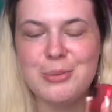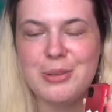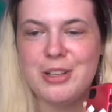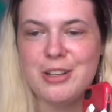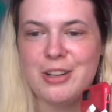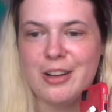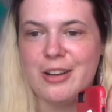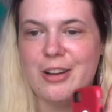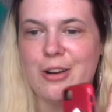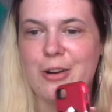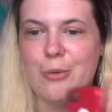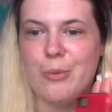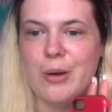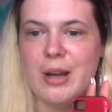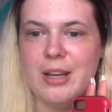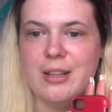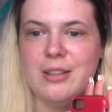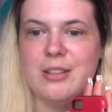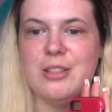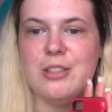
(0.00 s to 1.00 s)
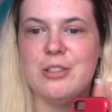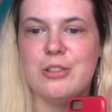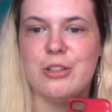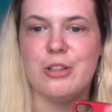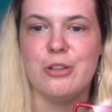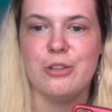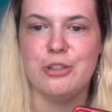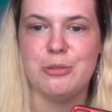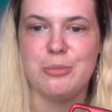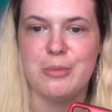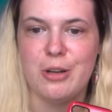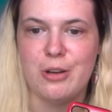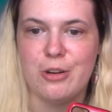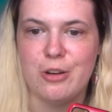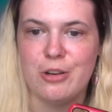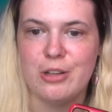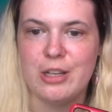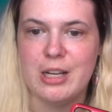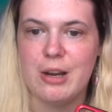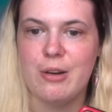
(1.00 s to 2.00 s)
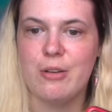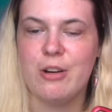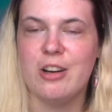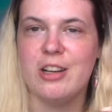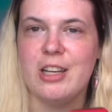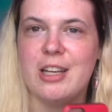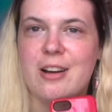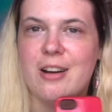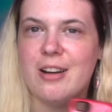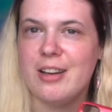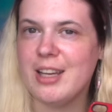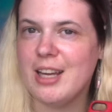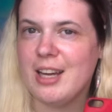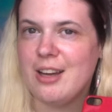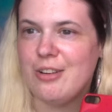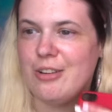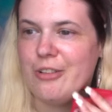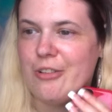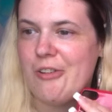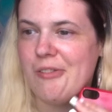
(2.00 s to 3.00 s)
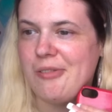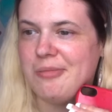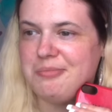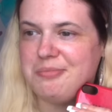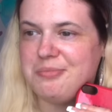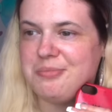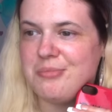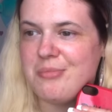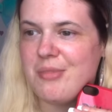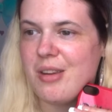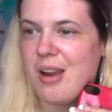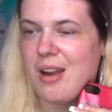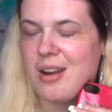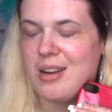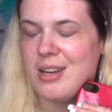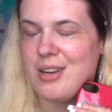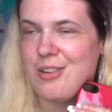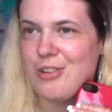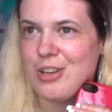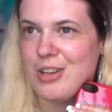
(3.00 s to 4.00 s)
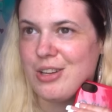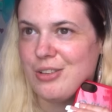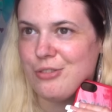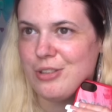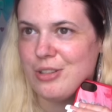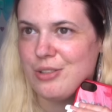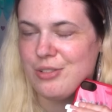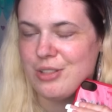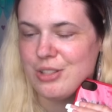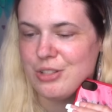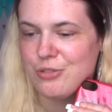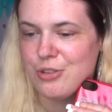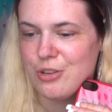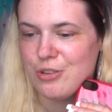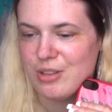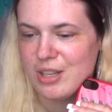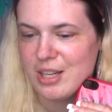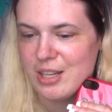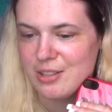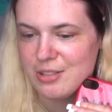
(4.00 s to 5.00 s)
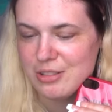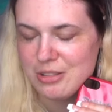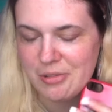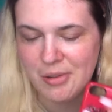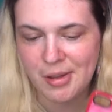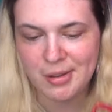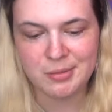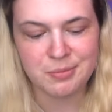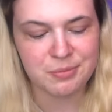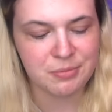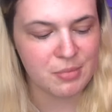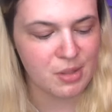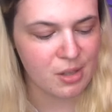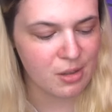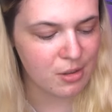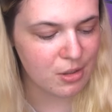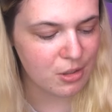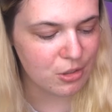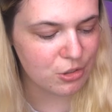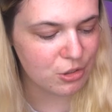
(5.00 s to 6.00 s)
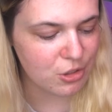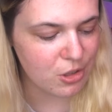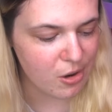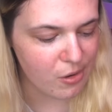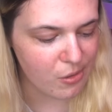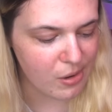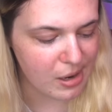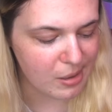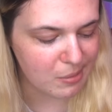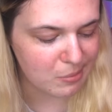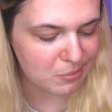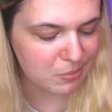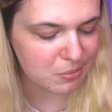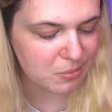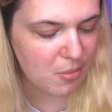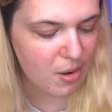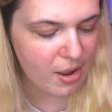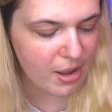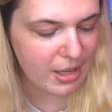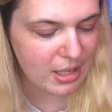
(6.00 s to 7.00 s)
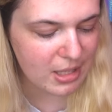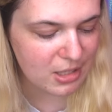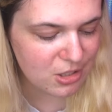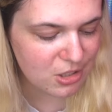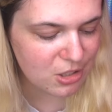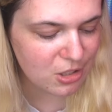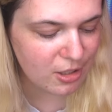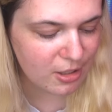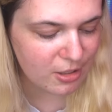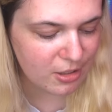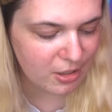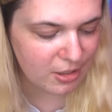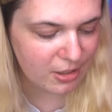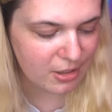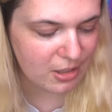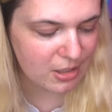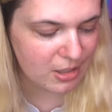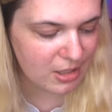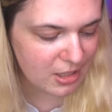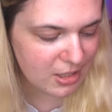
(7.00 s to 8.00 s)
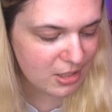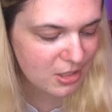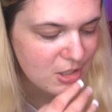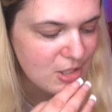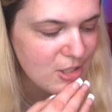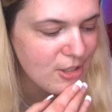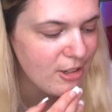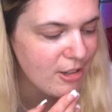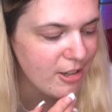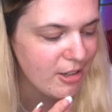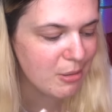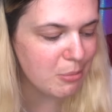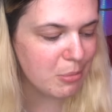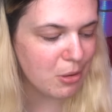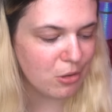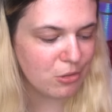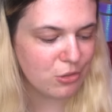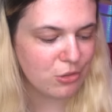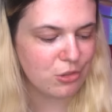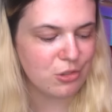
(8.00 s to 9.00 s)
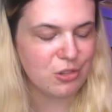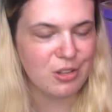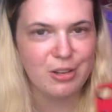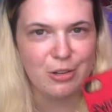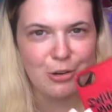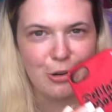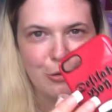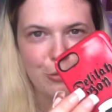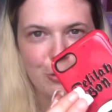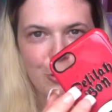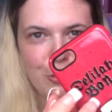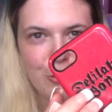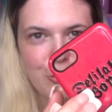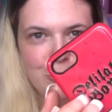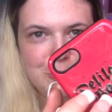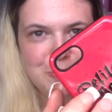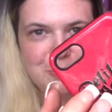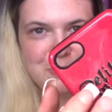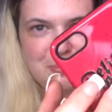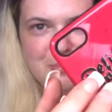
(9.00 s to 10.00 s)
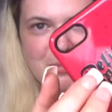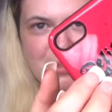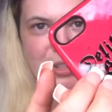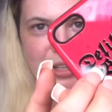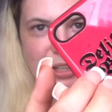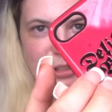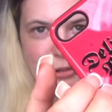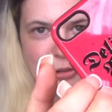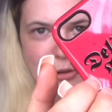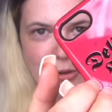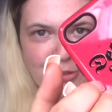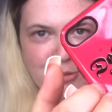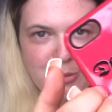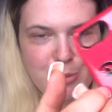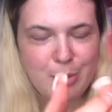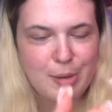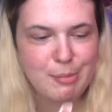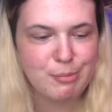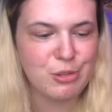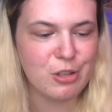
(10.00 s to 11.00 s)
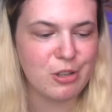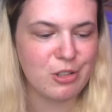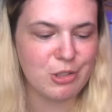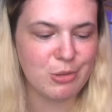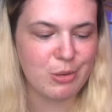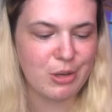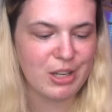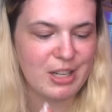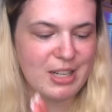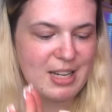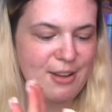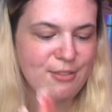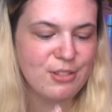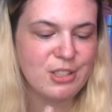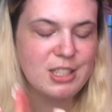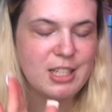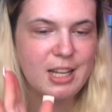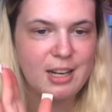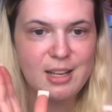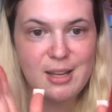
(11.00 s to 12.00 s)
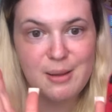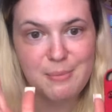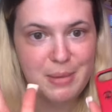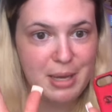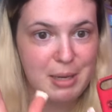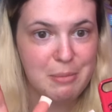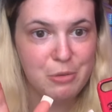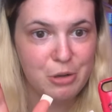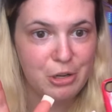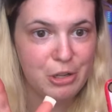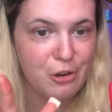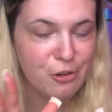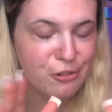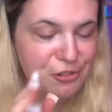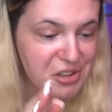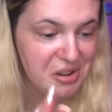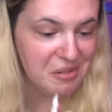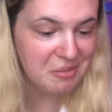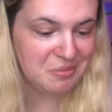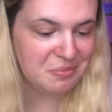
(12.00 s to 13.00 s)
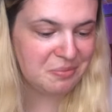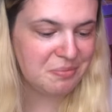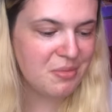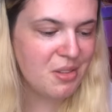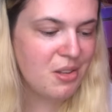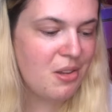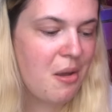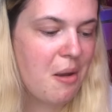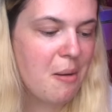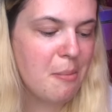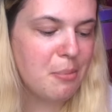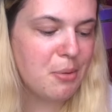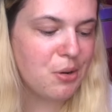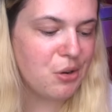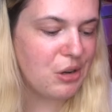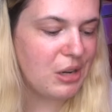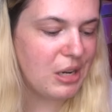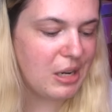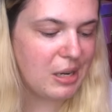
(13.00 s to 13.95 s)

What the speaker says: you're like, oh wait, this is close to my heart now. I cannot get rid of this phone case. So it is Delilah Bond's logo that I took from the website, so I can never sell it and make money off it. But